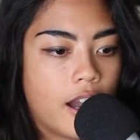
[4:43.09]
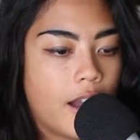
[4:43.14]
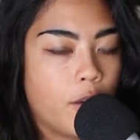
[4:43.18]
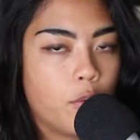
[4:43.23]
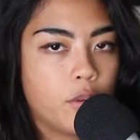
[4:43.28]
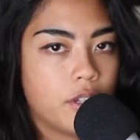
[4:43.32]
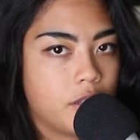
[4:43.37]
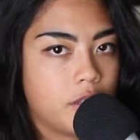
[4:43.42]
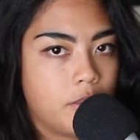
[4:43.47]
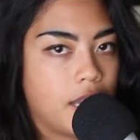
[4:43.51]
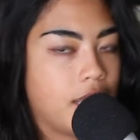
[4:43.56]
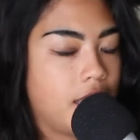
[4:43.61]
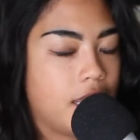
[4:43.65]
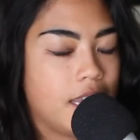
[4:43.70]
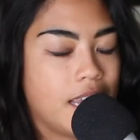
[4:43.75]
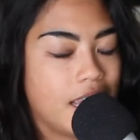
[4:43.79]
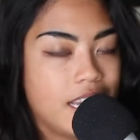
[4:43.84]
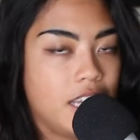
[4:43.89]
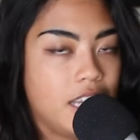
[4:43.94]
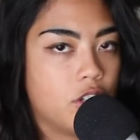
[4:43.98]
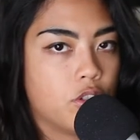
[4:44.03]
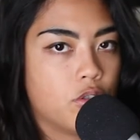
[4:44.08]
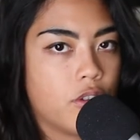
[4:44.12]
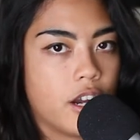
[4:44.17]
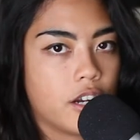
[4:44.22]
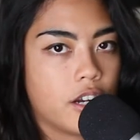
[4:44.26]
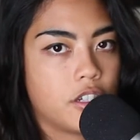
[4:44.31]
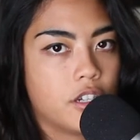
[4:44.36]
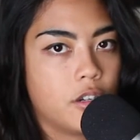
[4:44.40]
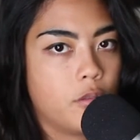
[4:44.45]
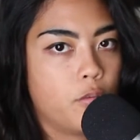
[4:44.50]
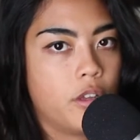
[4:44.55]
I wasn't making any
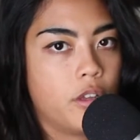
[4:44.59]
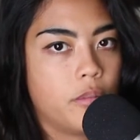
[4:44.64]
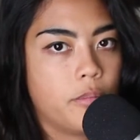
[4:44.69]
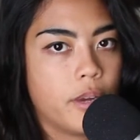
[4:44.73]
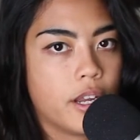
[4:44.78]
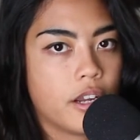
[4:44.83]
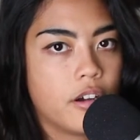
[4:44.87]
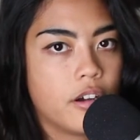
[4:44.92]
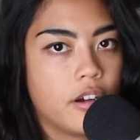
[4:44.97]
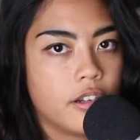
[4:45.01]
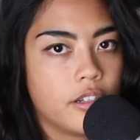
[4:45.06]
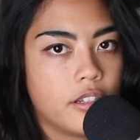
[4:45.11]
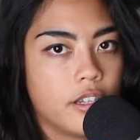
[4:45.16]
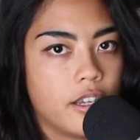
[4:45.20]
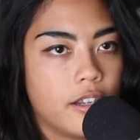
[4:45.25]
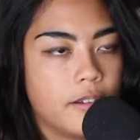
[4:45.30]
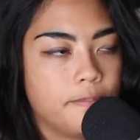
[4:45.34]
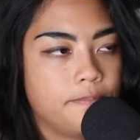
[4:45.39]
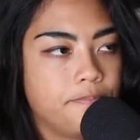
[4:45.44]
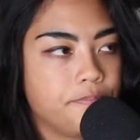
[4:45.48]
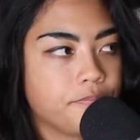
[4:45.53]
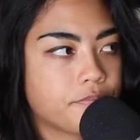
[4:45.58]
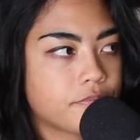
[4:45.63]
traction with my content.